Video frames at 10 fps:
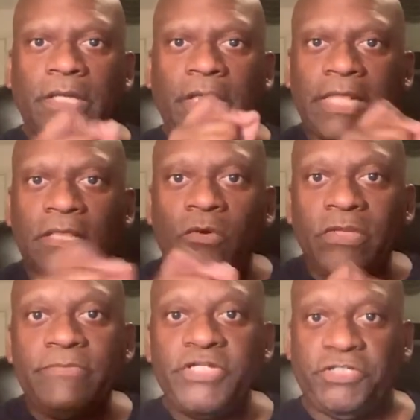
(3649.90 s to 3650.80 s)
at low
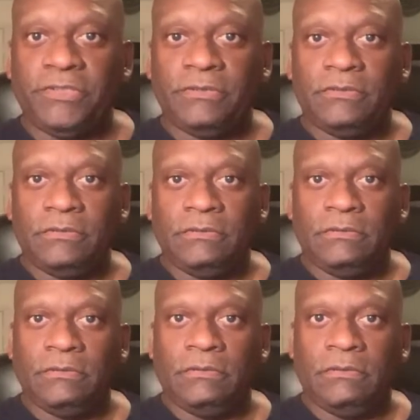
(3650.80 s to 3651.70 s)
emission,
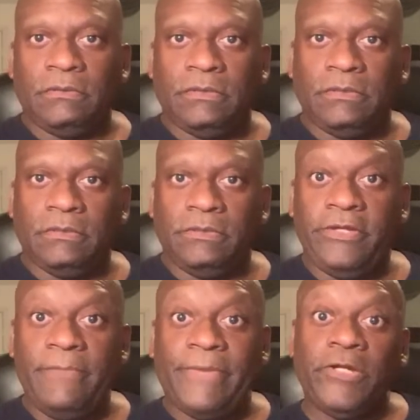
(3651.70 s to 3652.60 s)

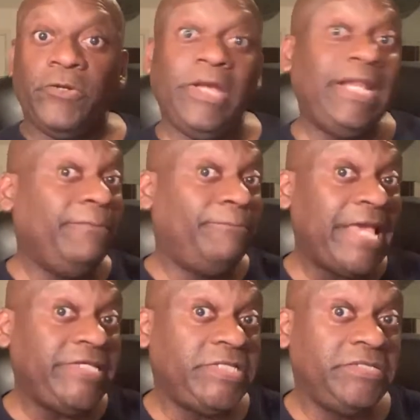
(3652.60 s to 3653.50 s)
thereby creating
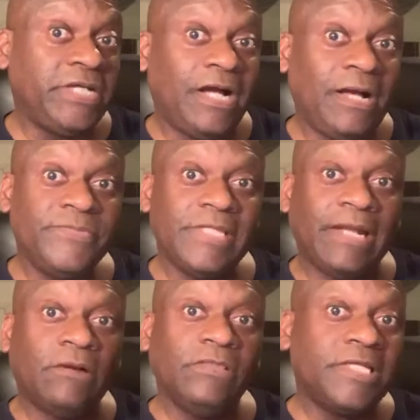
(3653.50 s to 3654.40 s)
basic jobs
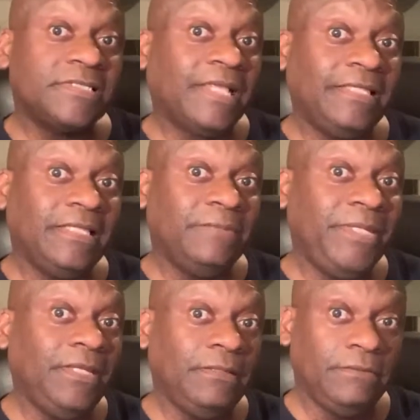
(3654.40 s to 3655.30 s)
that are less likely to
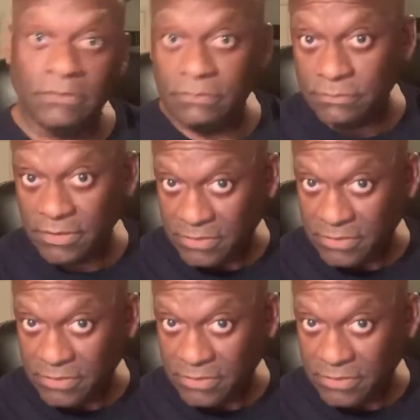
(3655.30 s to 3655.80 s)
be, you know,